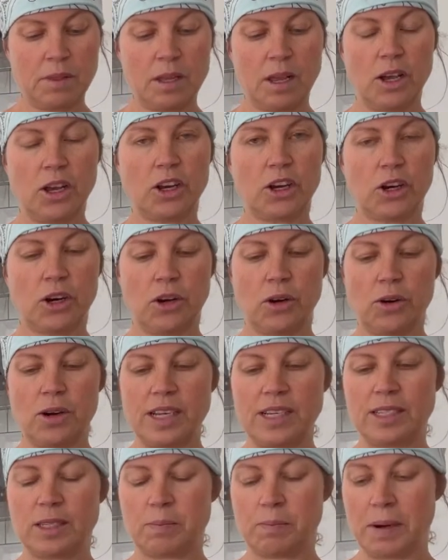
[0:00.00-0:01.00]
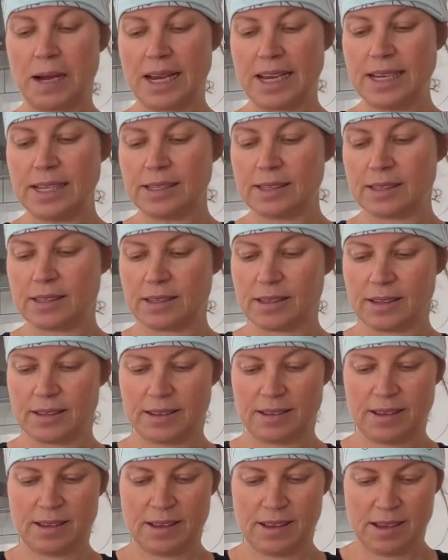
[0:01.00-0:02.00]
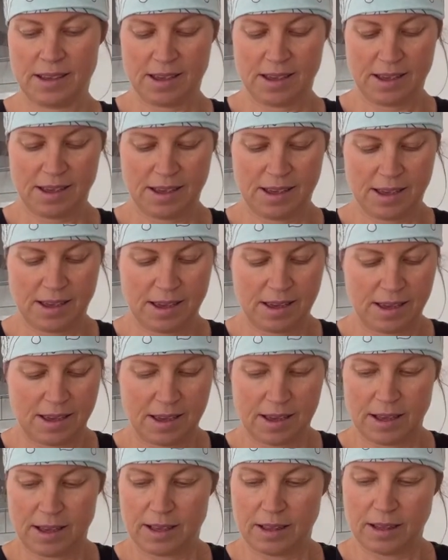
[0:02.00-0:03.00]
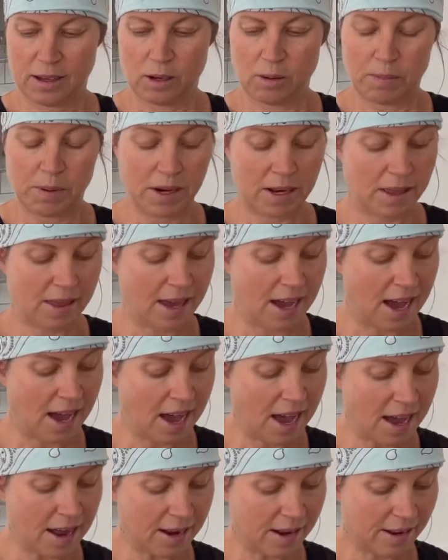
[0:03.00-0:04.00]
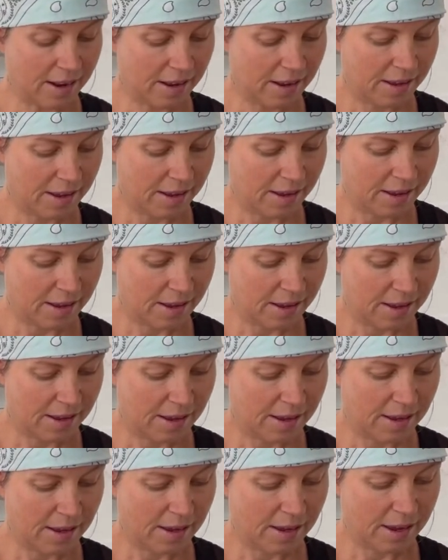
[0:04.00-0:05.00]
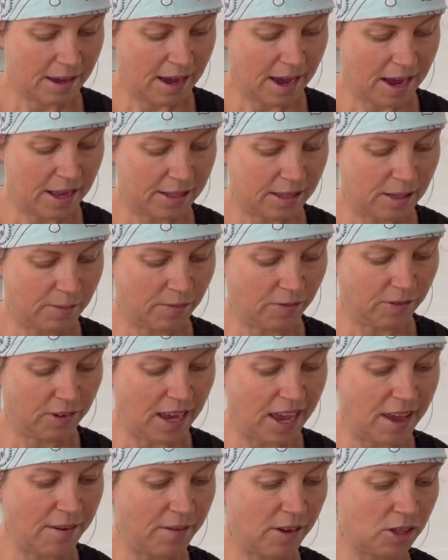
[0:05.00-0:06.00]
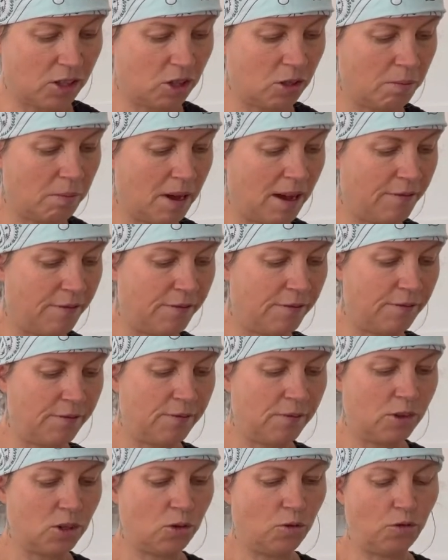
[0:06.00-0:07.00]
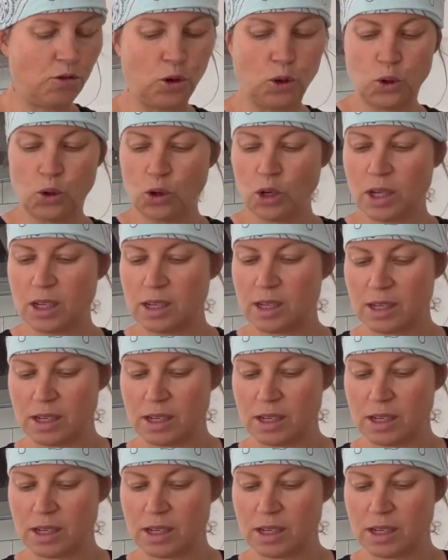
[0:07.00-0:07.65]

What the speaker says: Curry spice, a little bit of that. Add some flavor to my food.